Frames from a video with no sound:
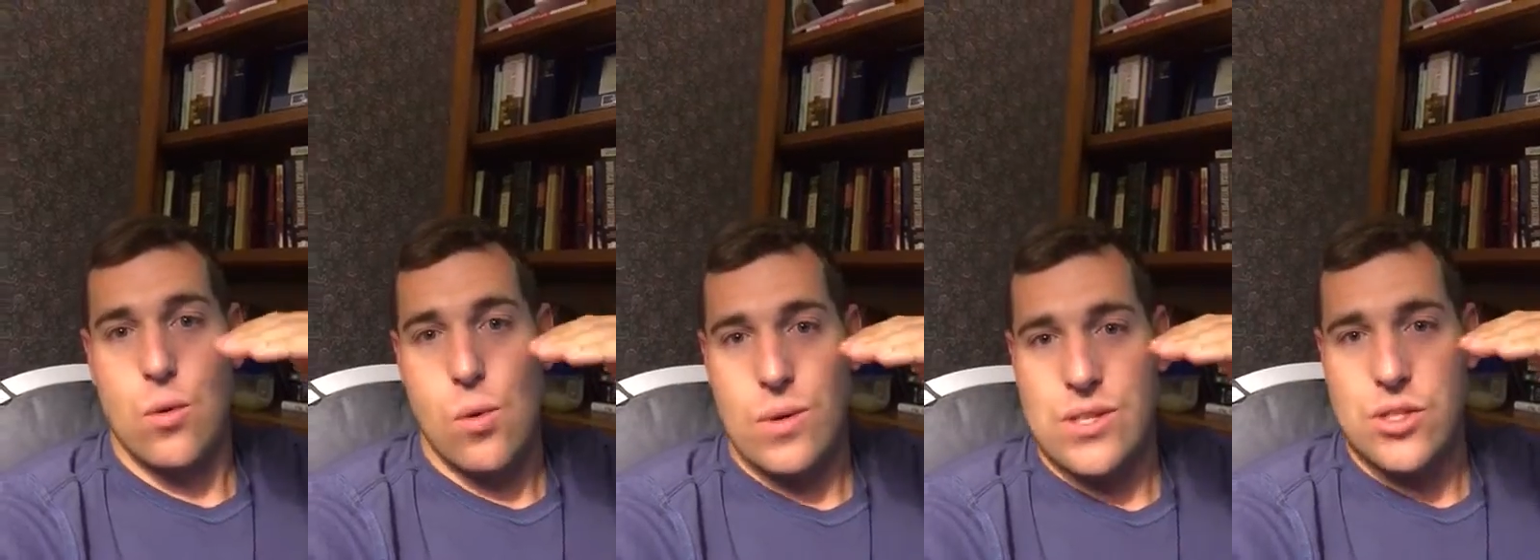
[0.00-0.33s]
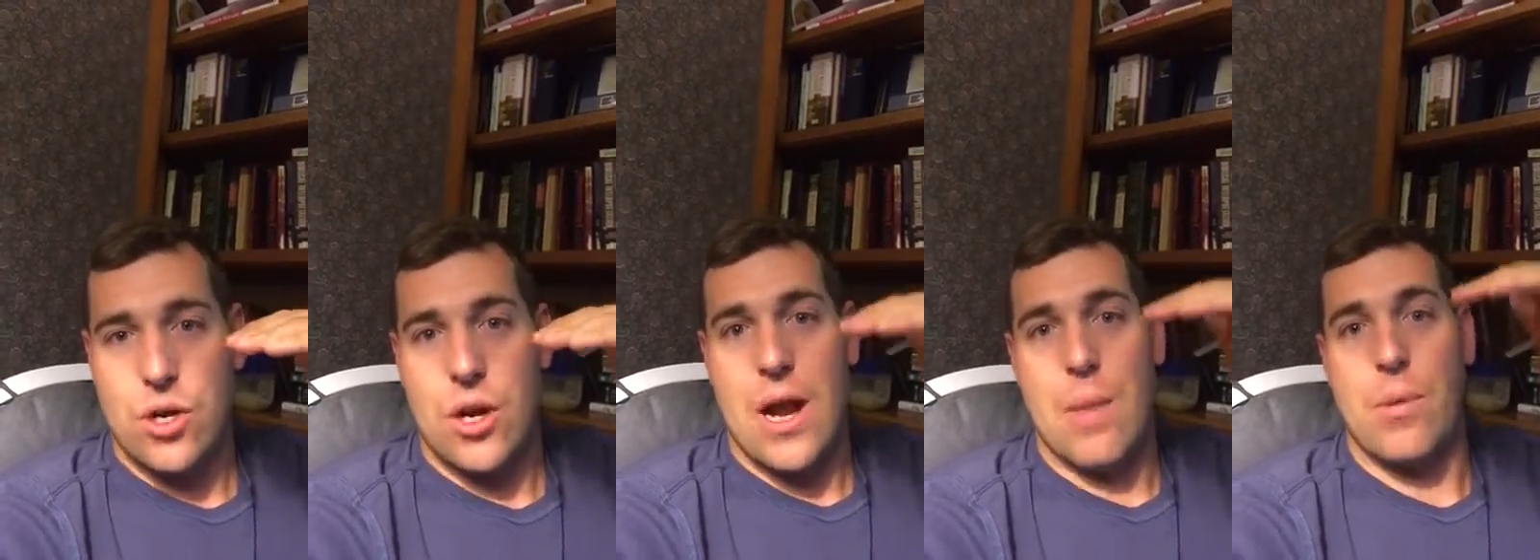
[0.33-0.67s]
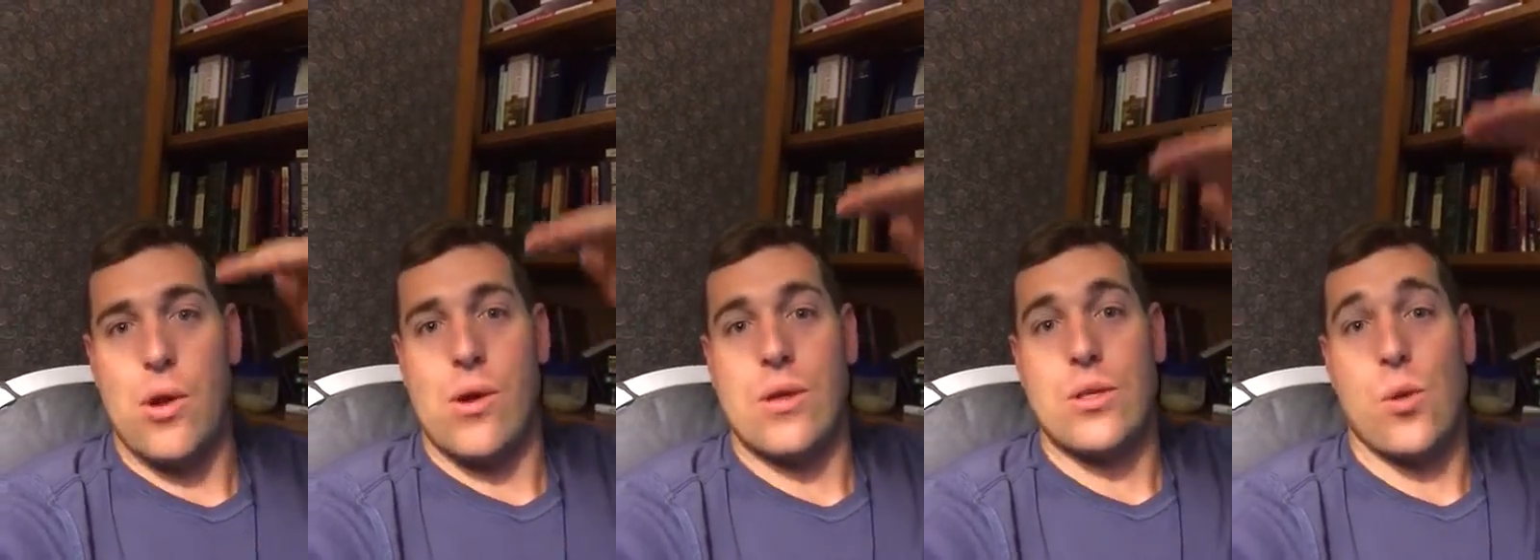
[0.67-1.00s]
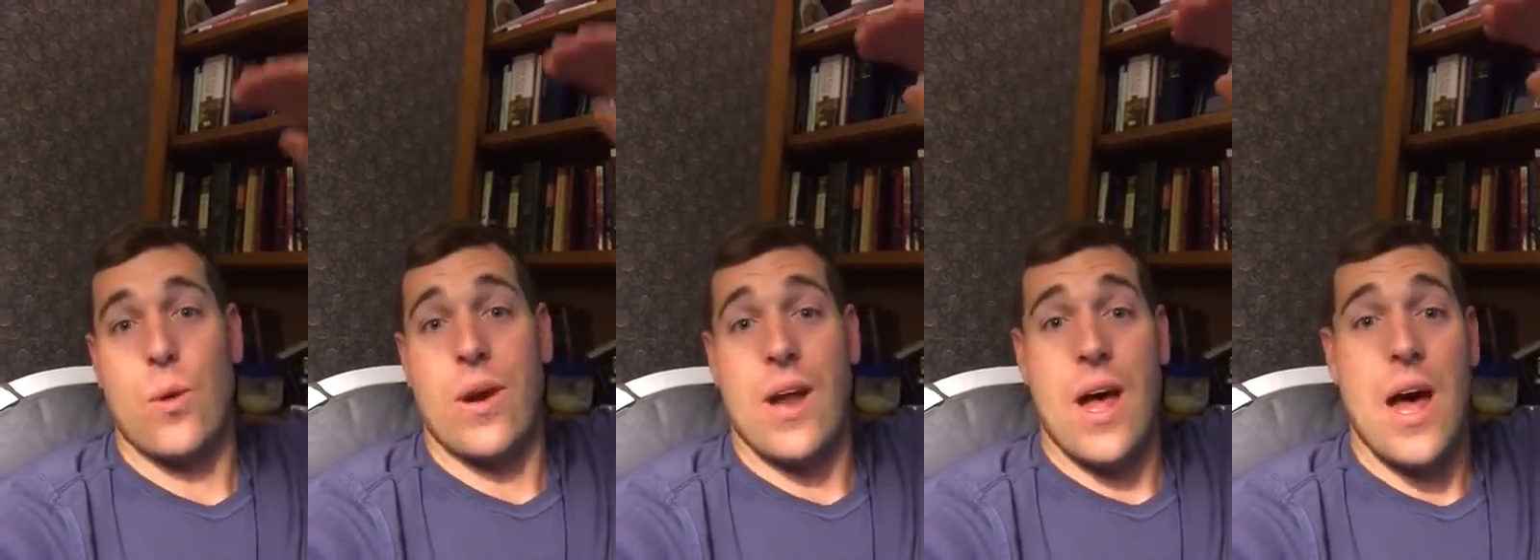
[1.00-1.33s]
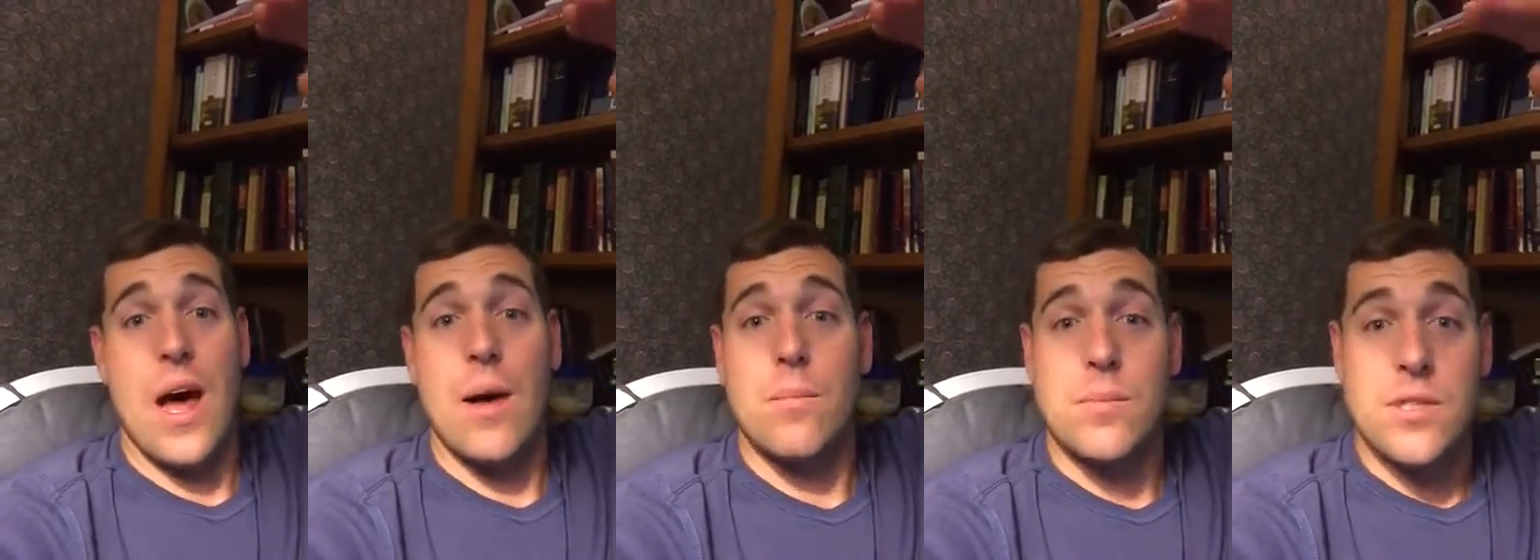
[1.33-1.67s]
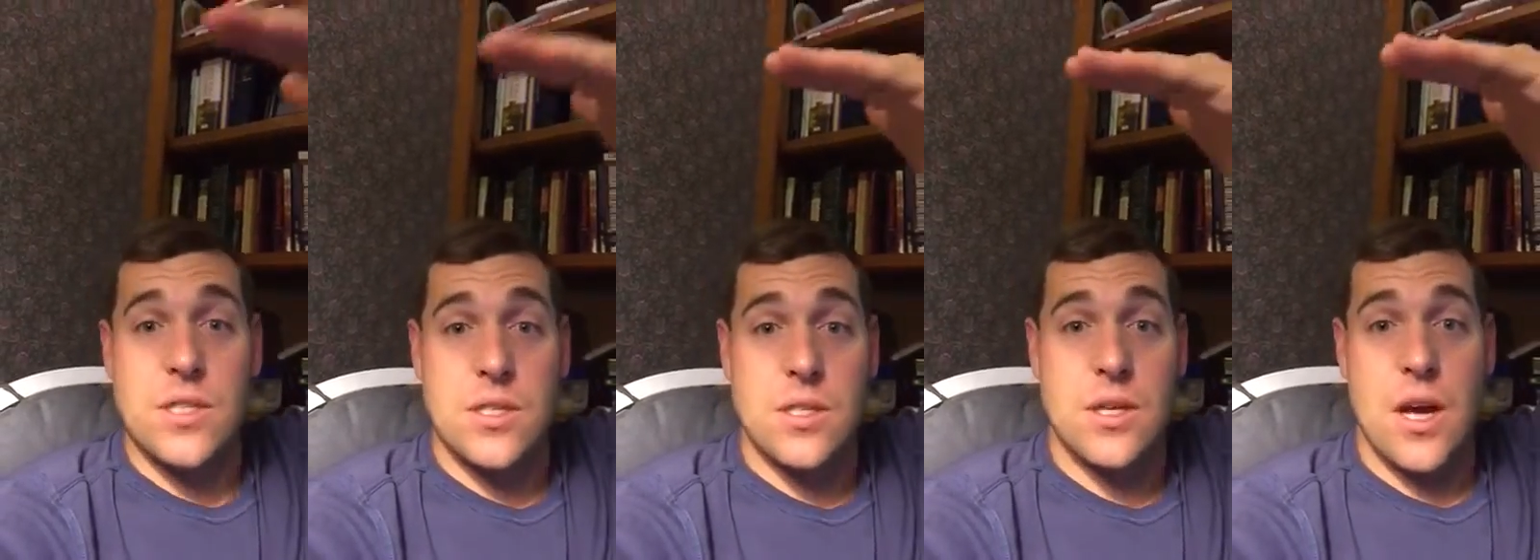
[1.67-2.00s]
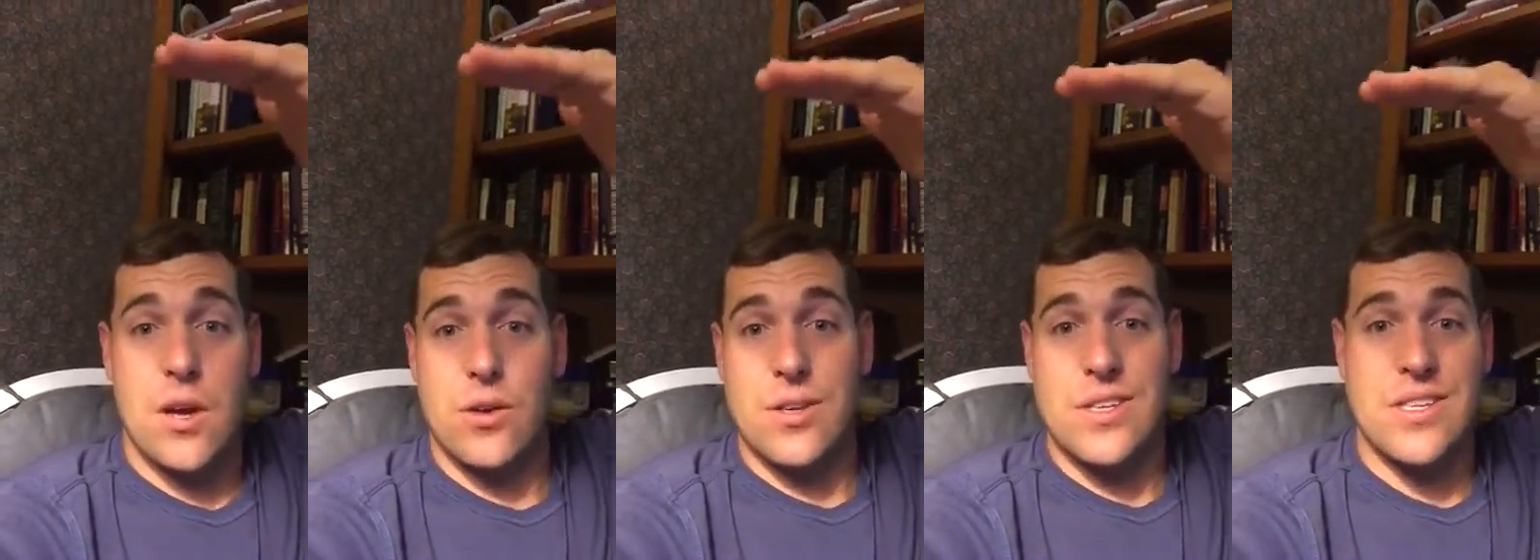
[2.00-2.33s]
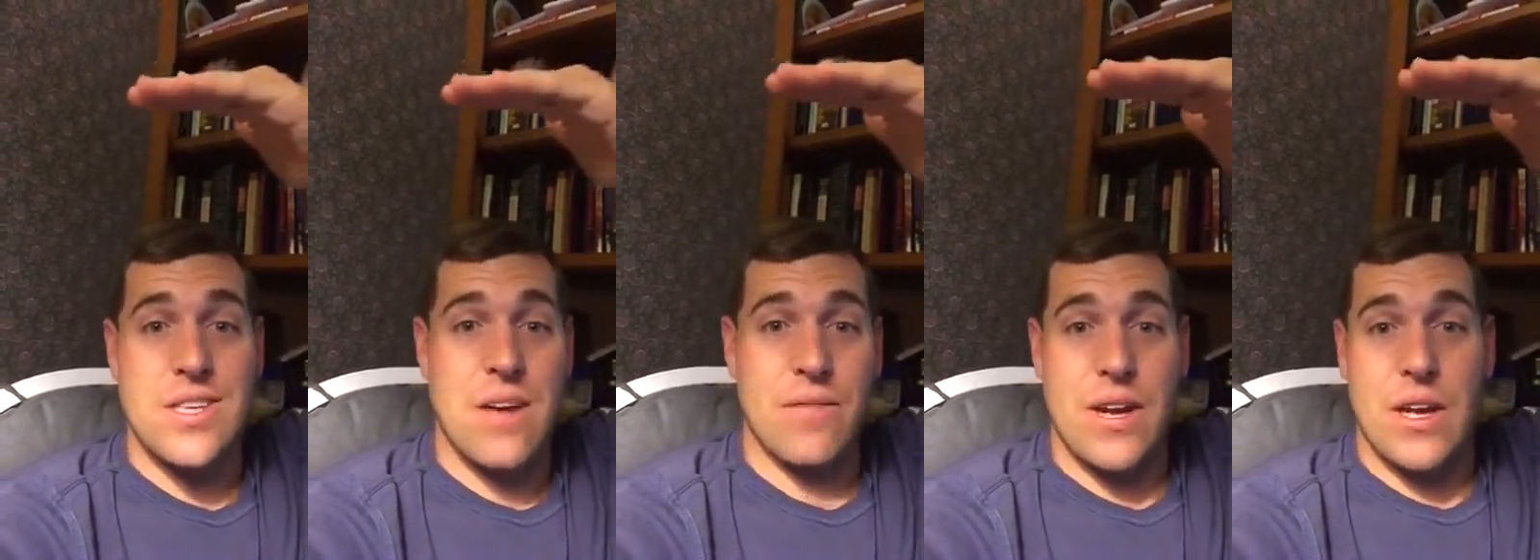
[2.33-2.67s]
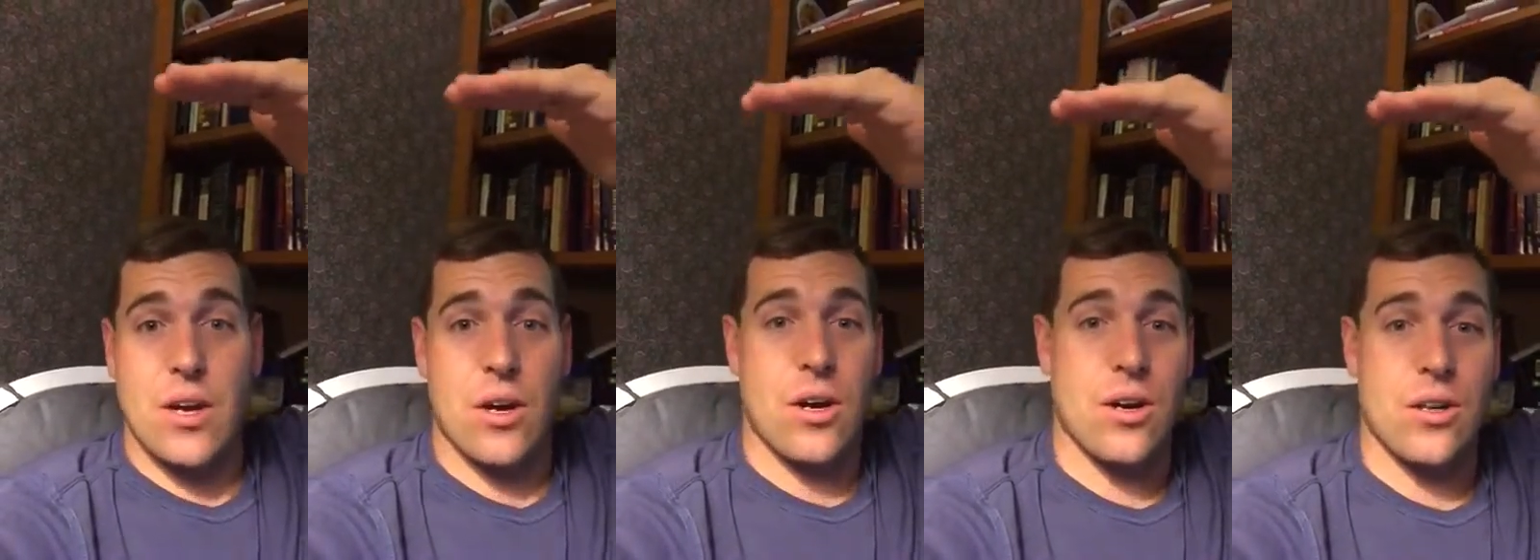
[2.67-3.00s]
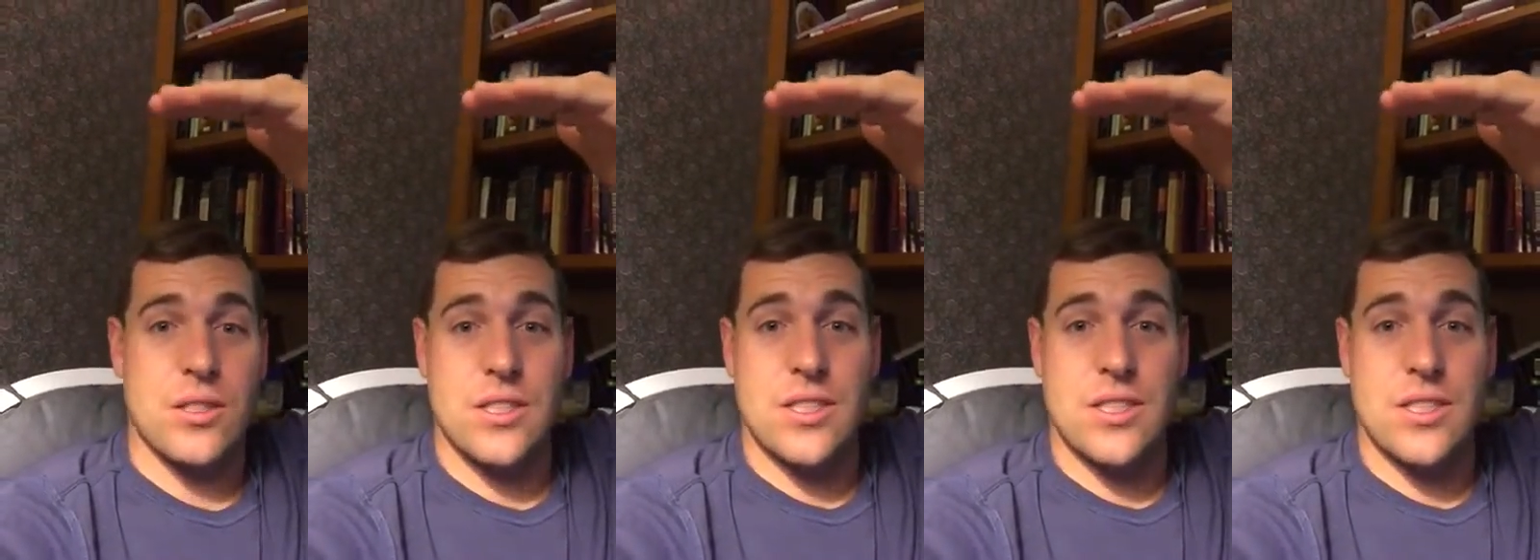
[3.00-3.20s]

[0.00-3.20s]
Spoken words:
When we started IPOS, we went up to 170 cars,